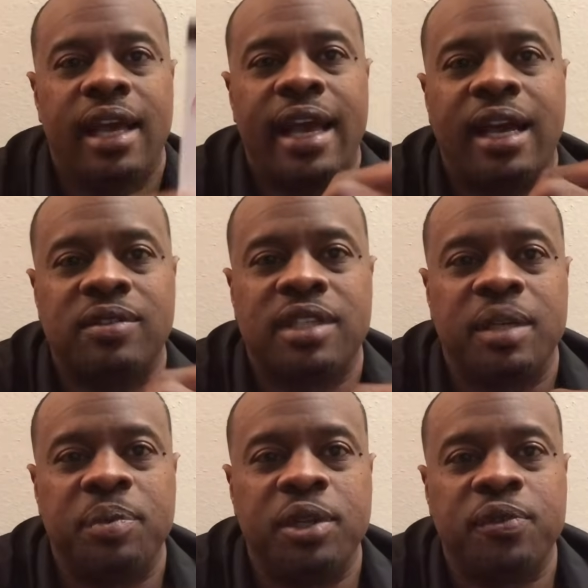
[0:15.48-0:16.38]
How to
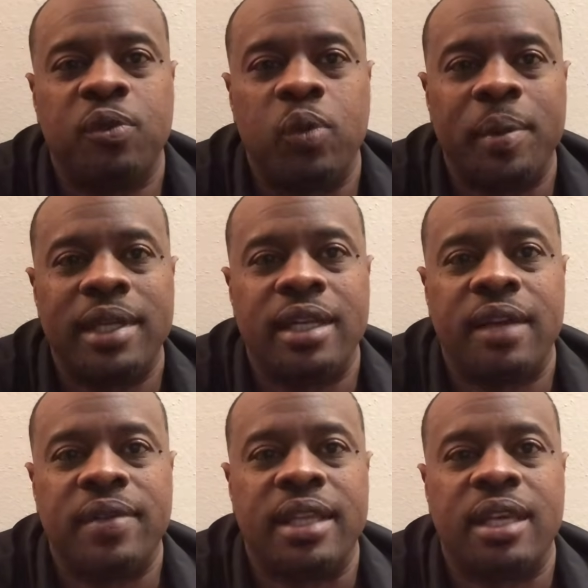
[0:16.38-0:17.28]
Get Beautiful Women and
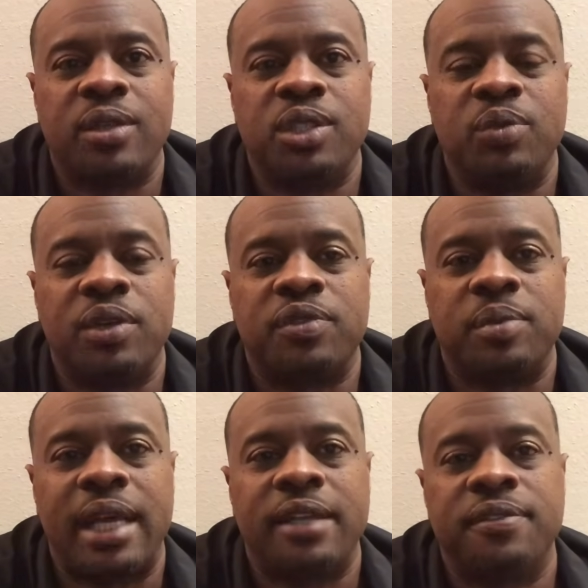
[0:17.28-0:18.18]
Everything Else You Want from
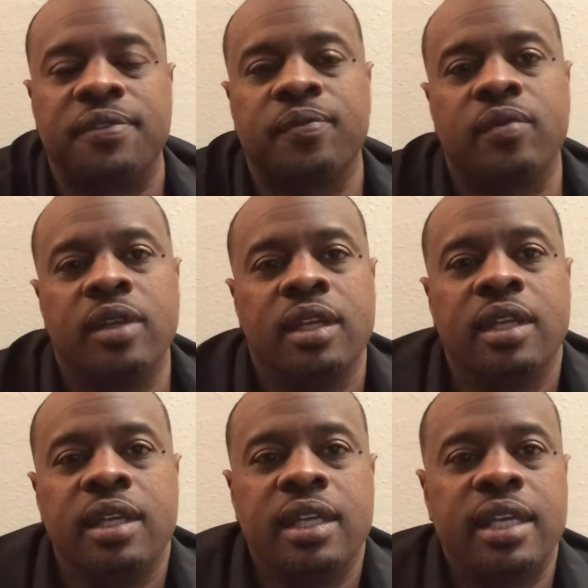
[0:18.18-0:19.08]
Life,
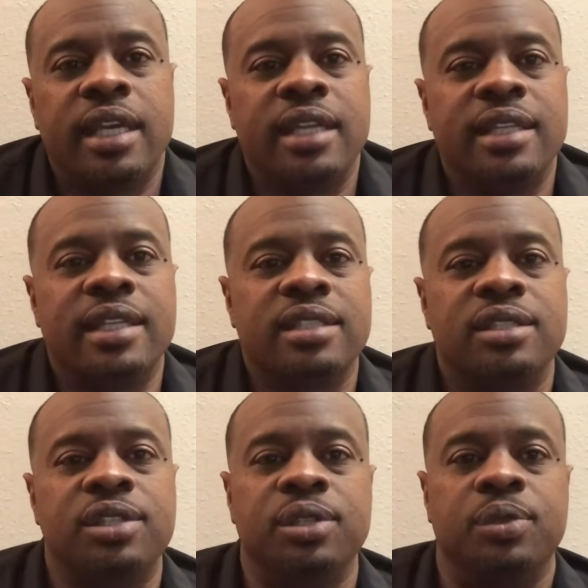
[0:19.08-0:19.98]
in addition
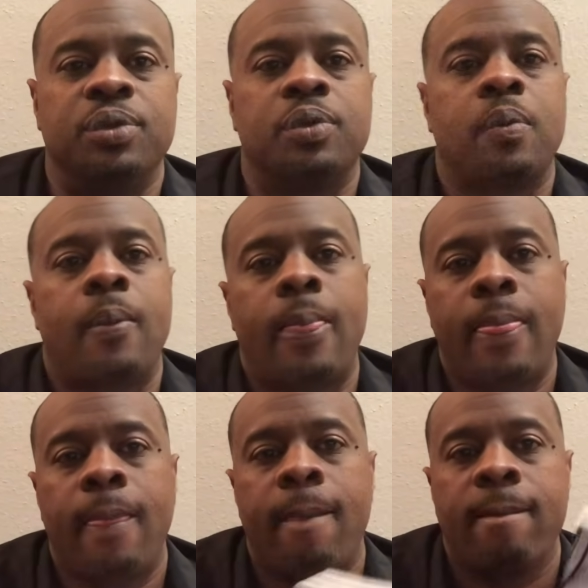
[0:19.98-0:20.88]
to
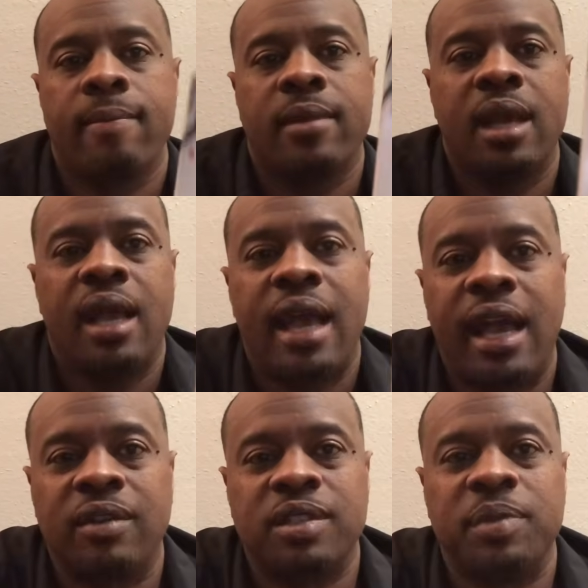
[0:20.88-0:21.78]

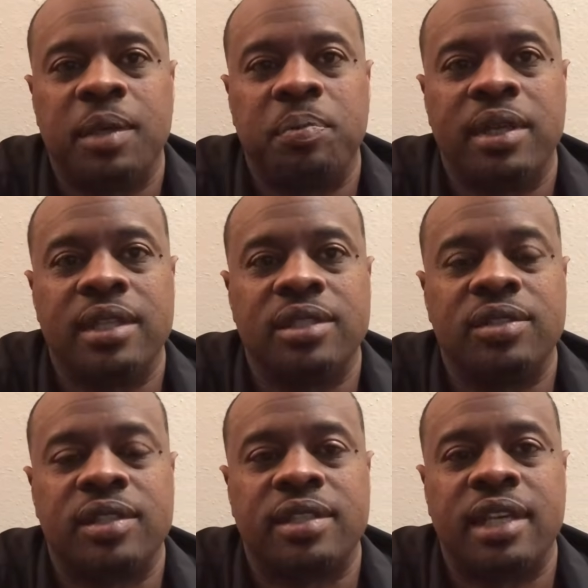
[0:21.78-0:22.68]
How to Be Appealing to
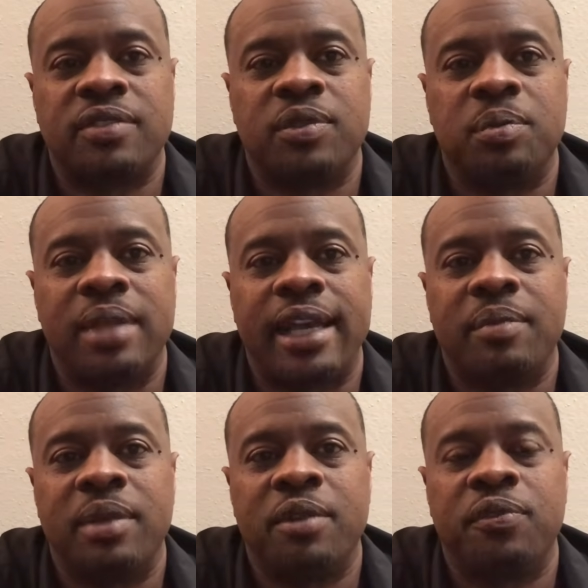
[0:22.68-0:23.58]
Successful
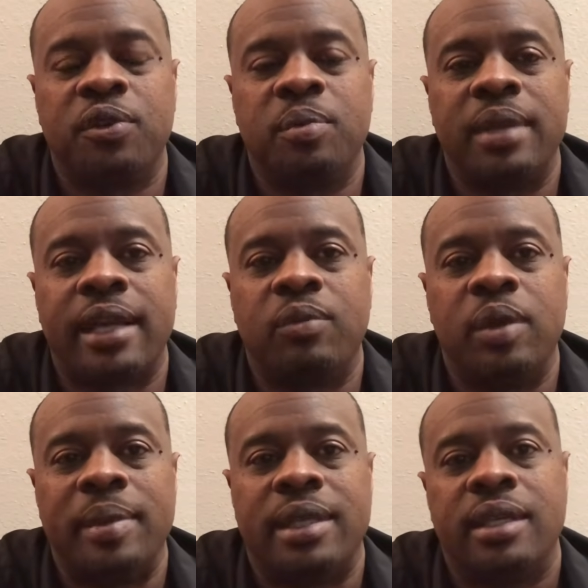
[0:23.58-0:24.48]
Black Men for Black
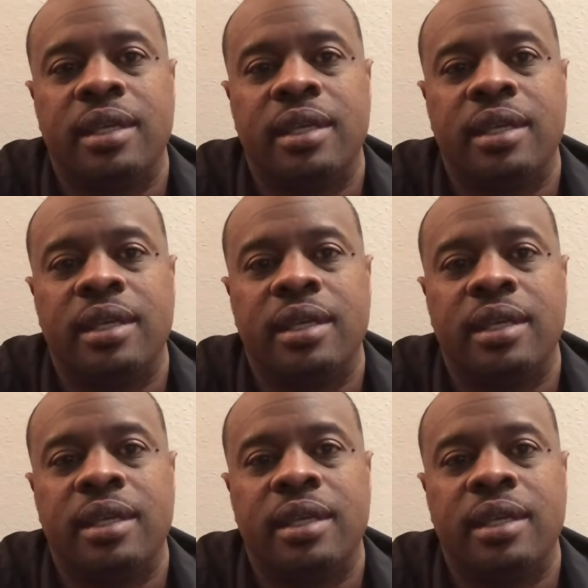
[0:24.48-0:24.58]
Women.